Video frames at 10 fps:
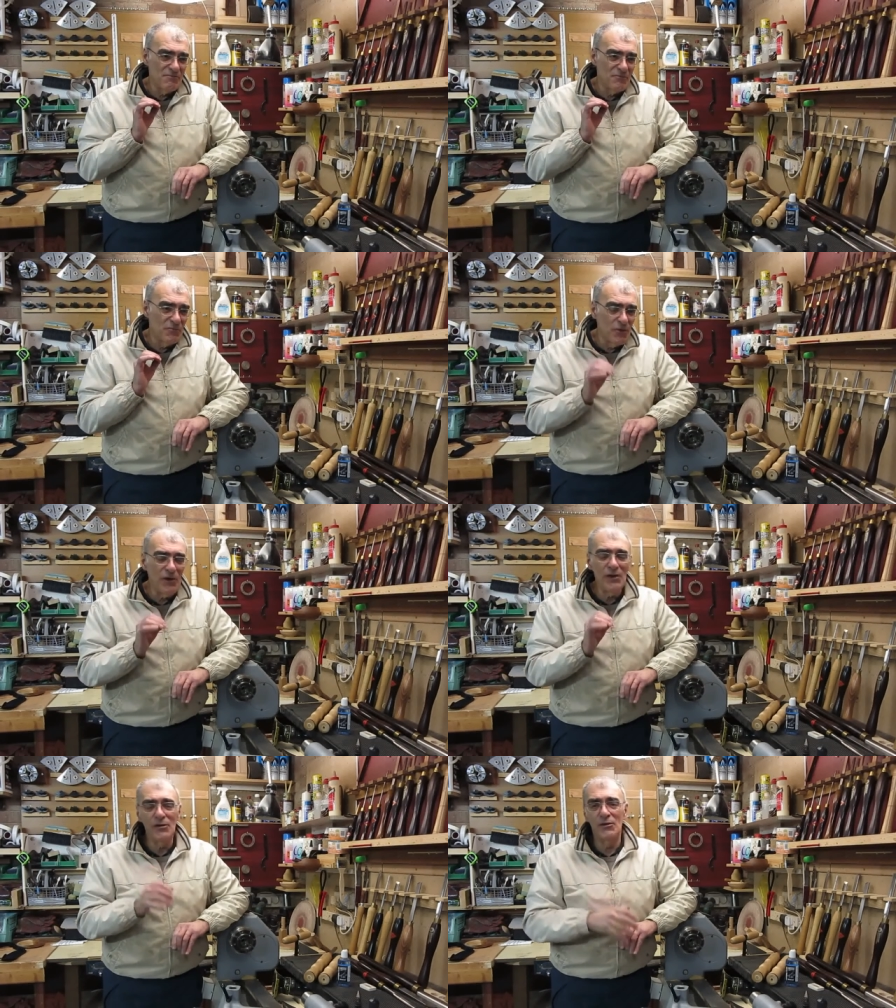
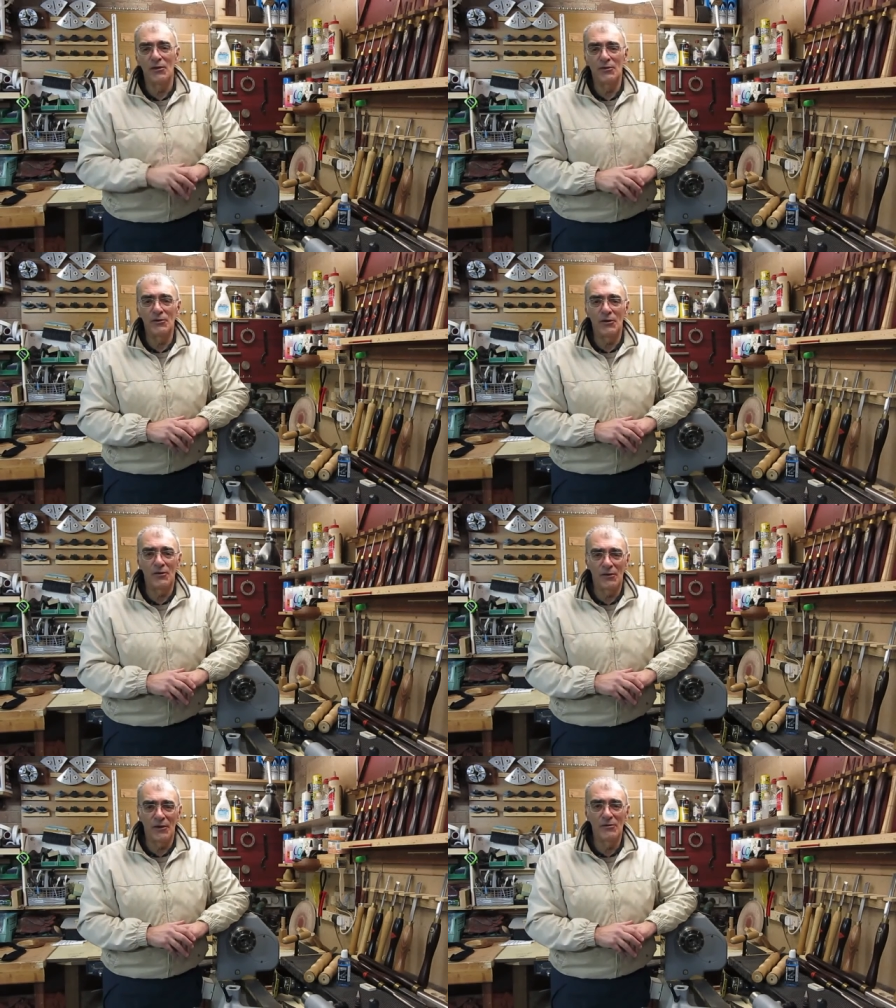really good guide
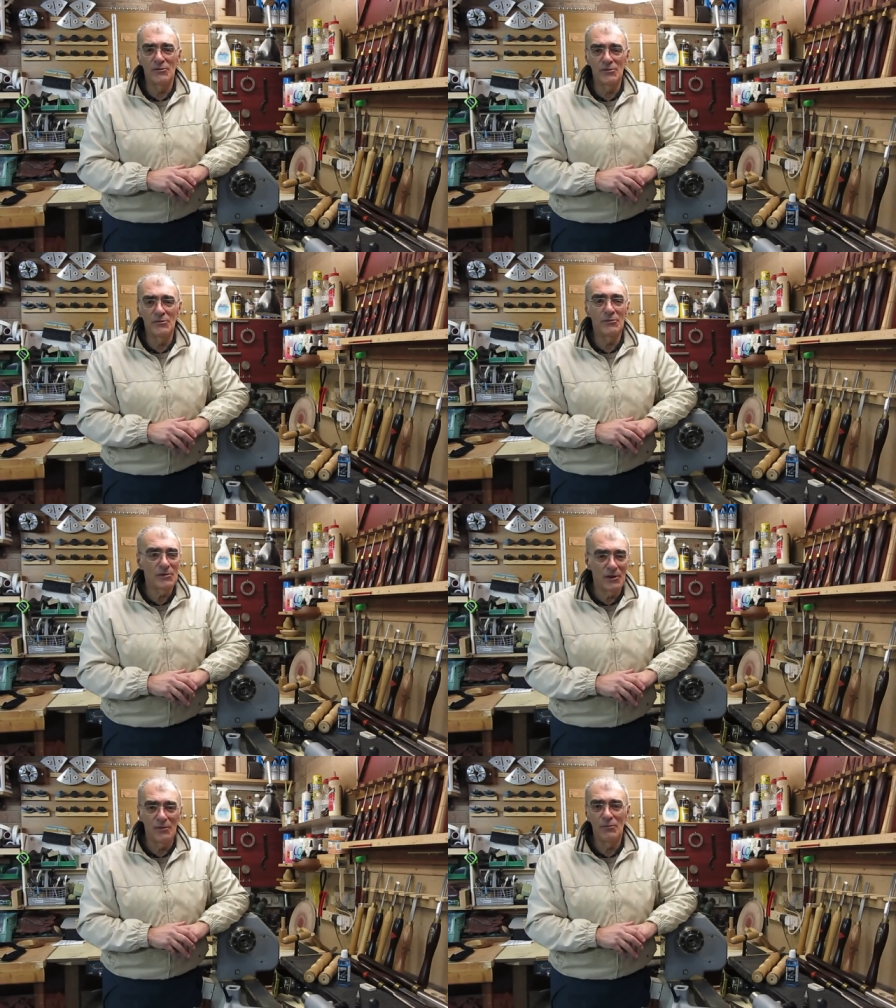on how to
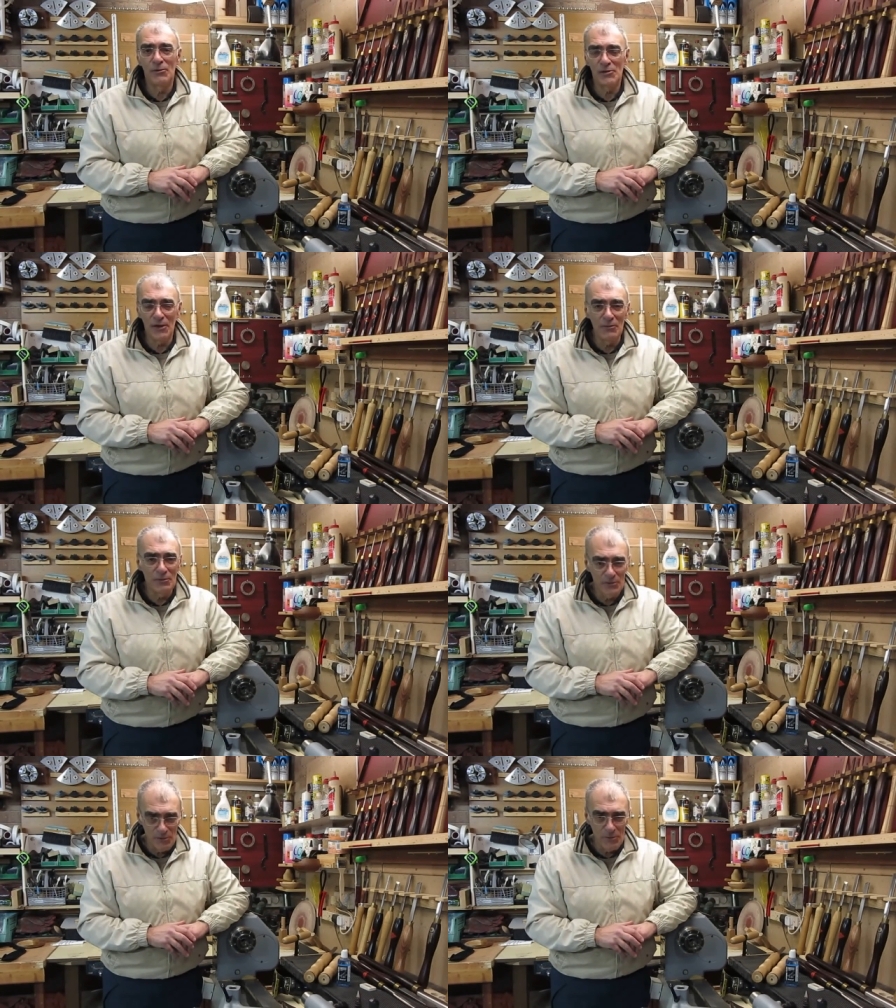sharpen and shape
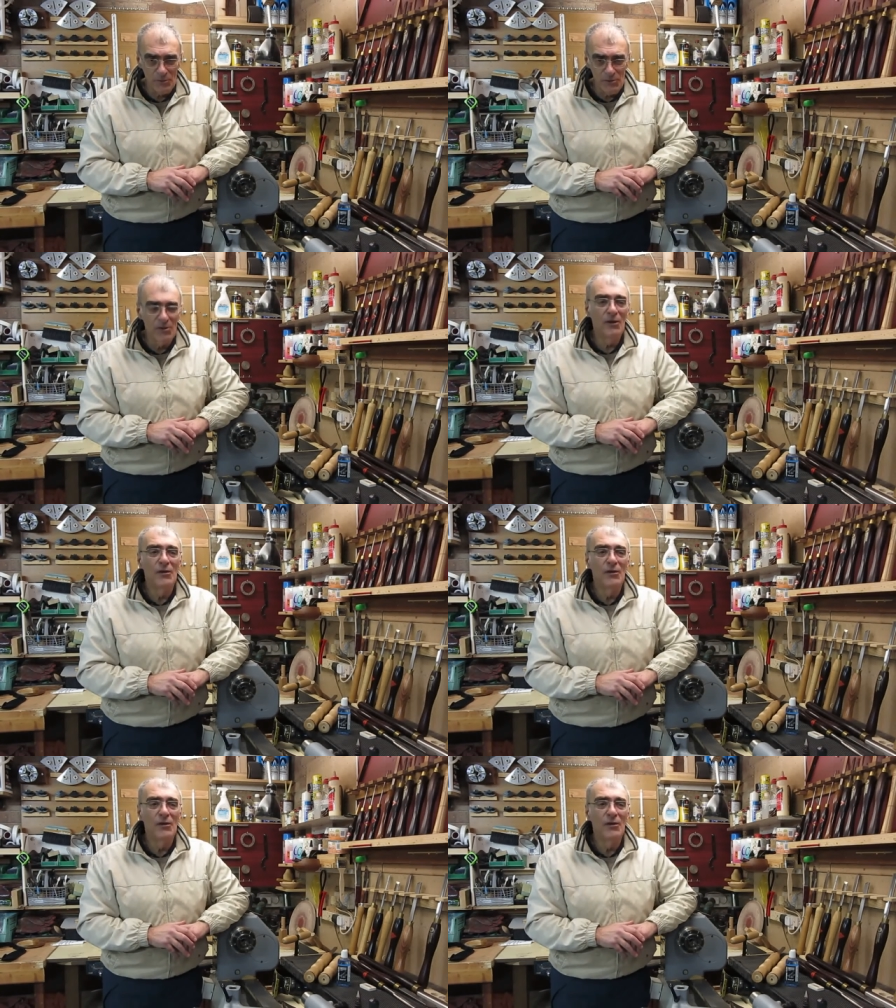your tools.